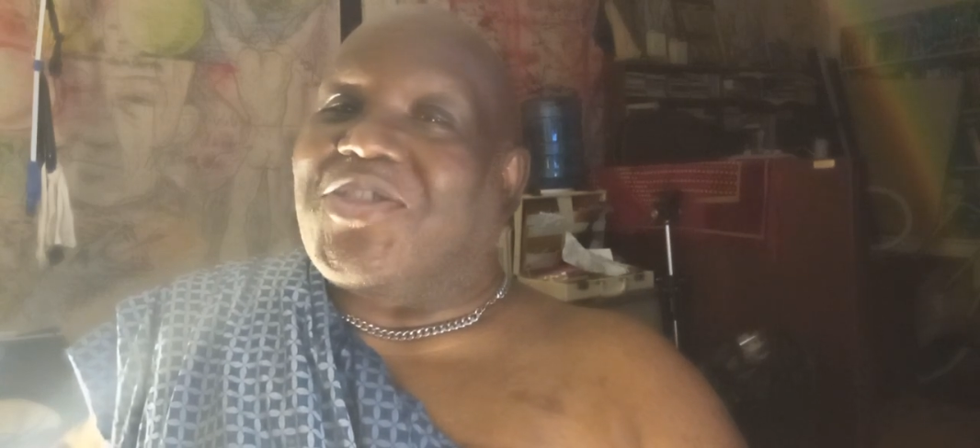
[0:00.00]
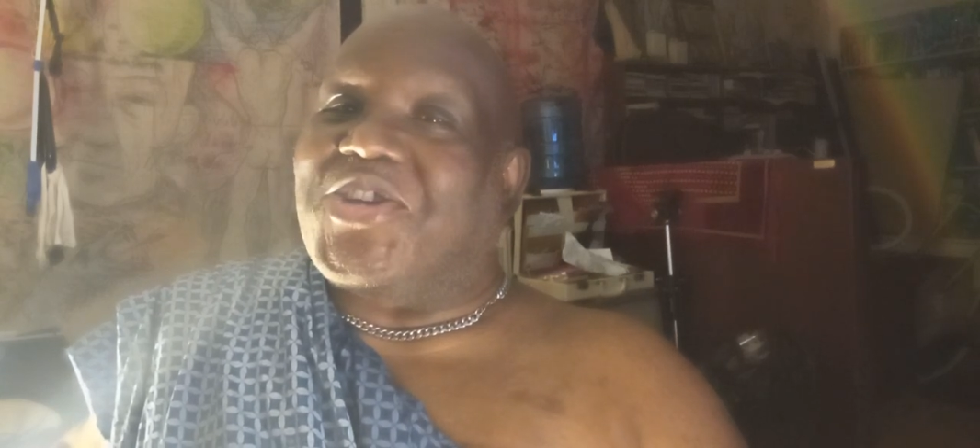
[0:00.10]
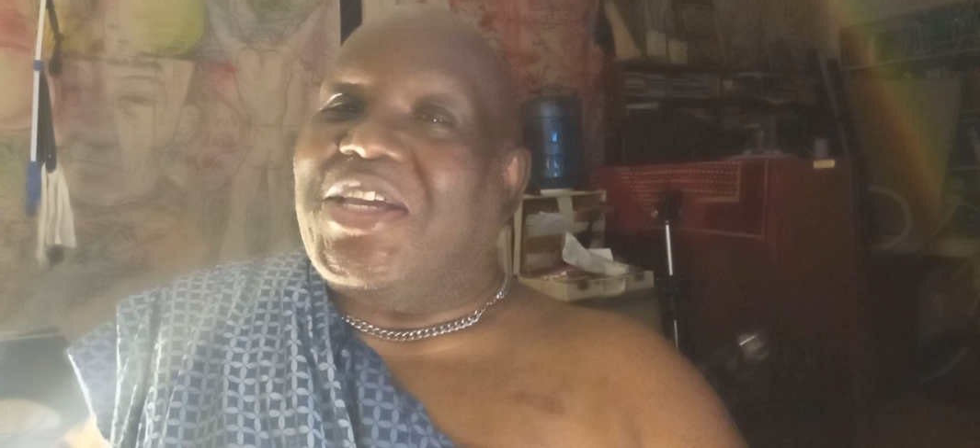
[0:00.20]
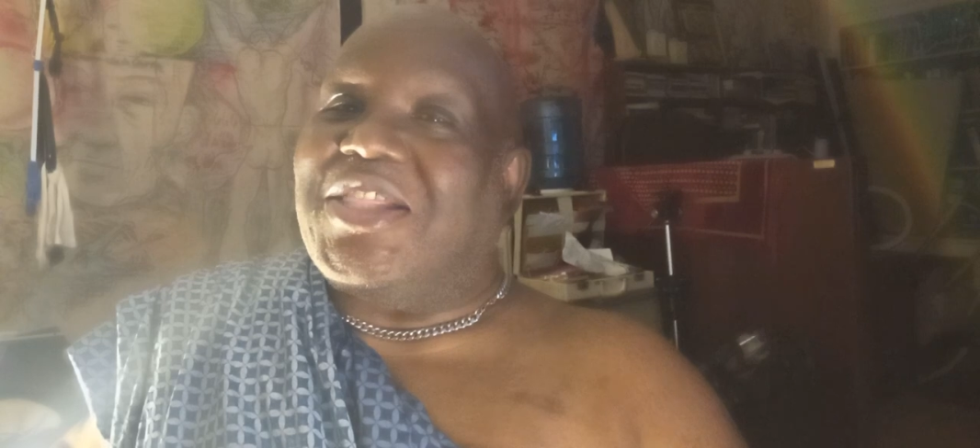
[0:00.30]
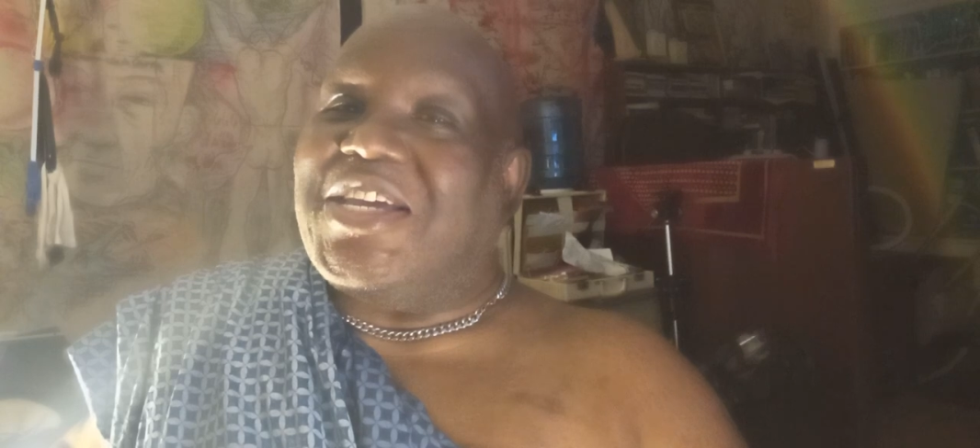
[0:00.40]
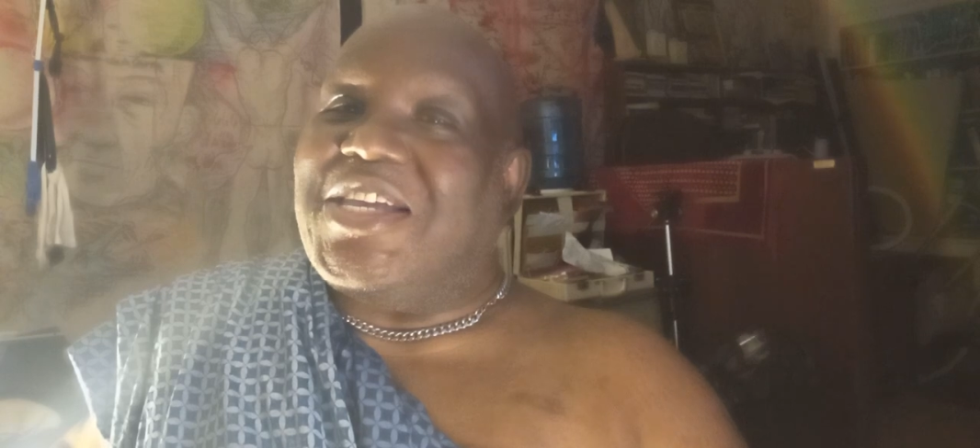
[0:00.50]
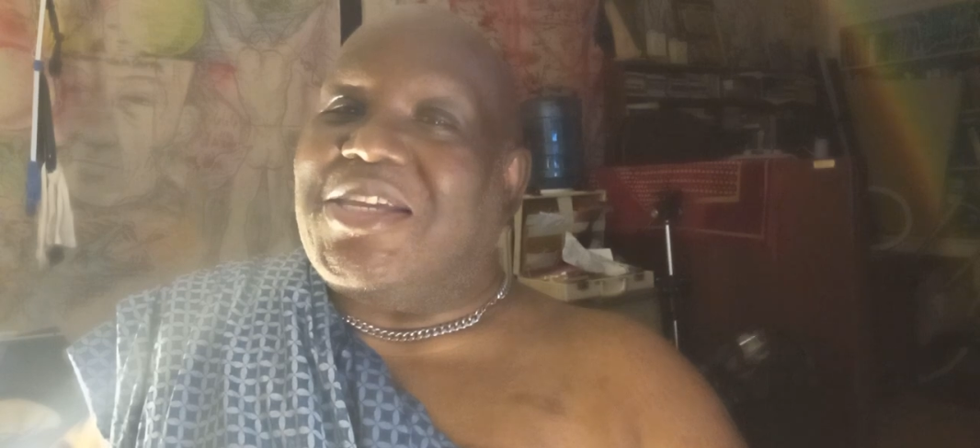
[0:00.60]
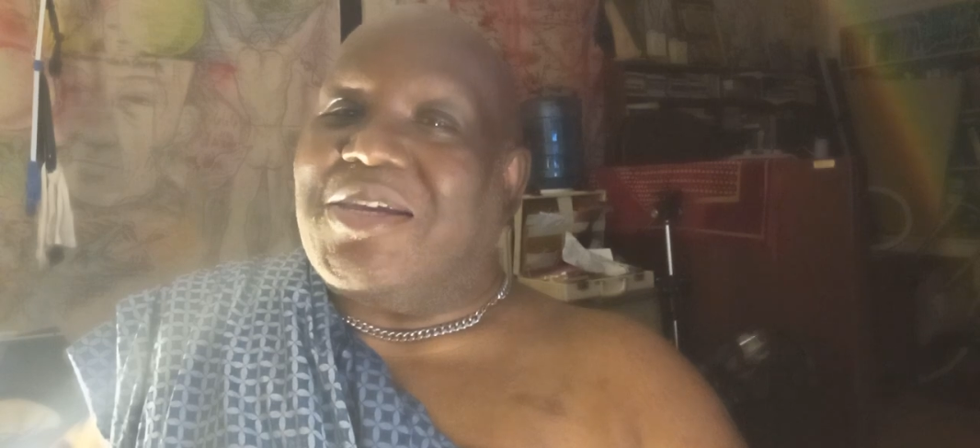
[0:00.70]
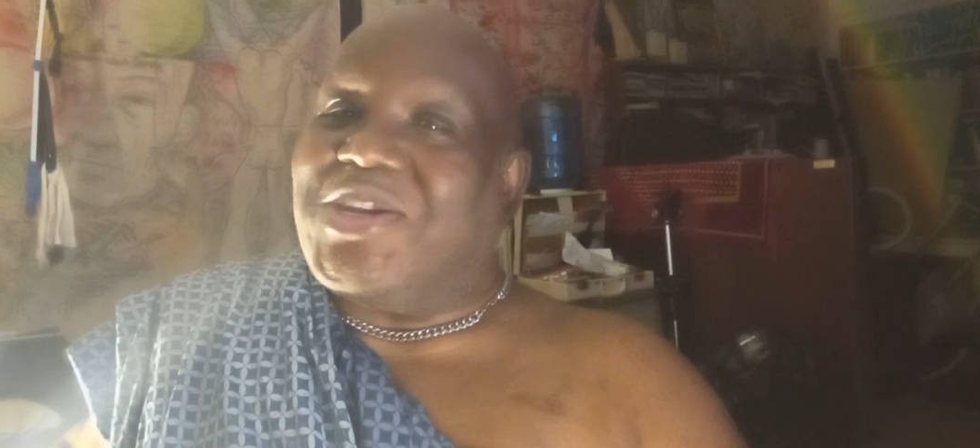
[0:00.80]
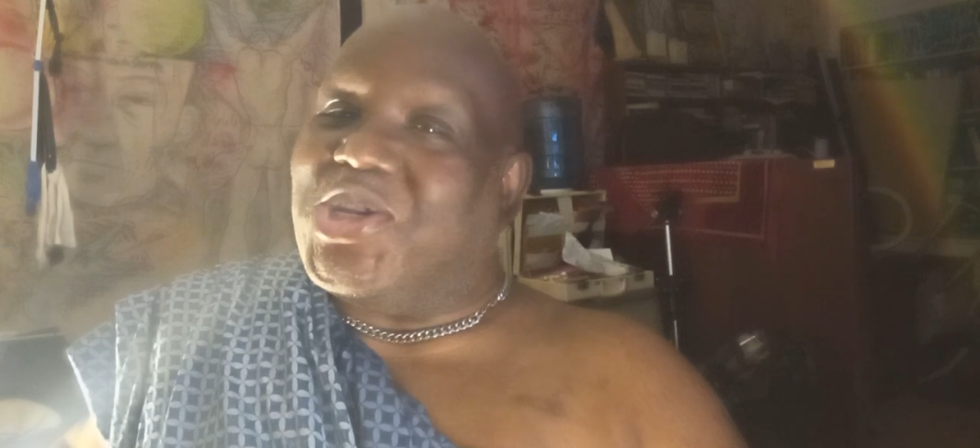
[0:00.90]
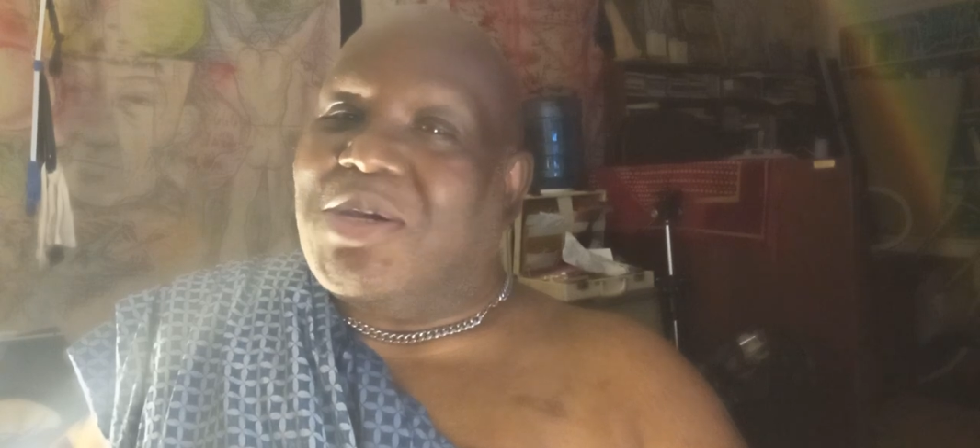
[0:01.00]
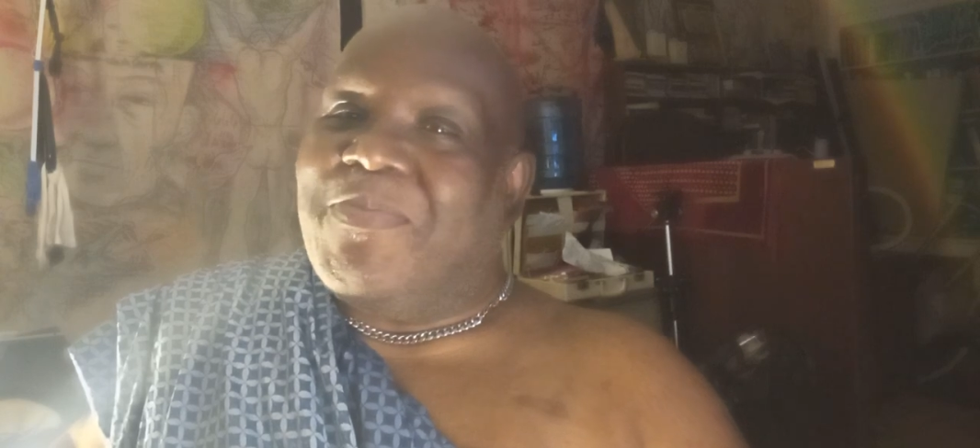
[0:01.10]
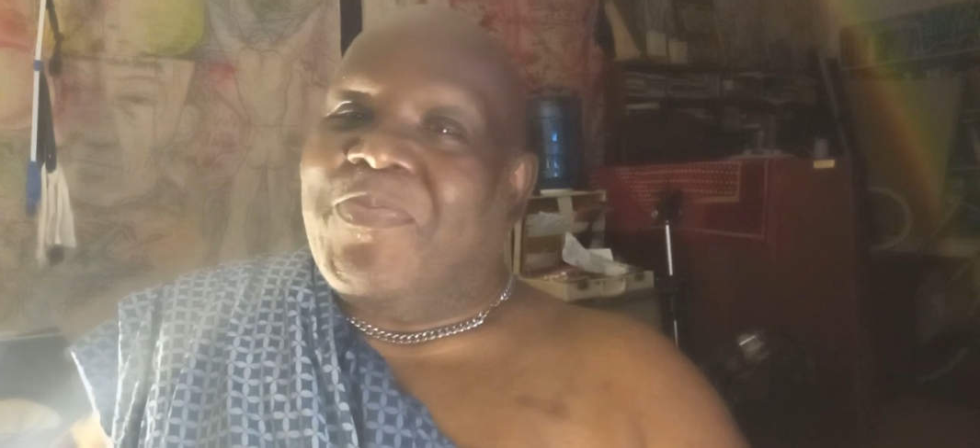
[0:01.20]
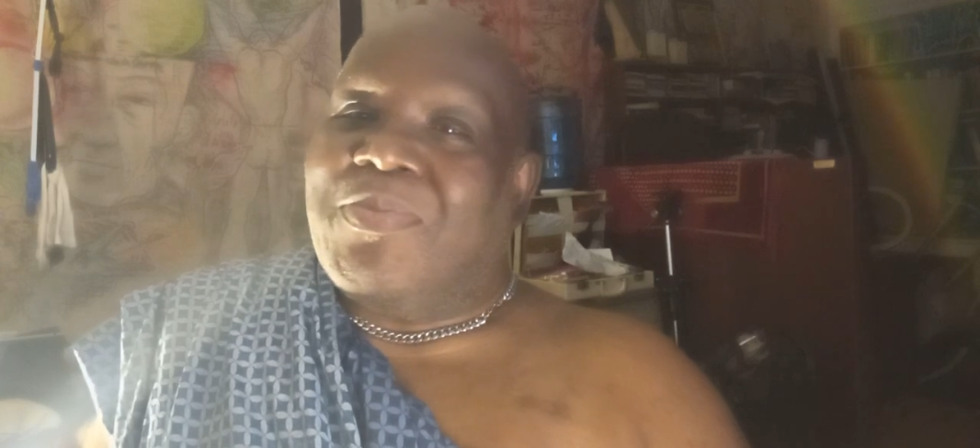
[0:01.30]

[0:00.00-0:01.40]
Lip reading: three digits.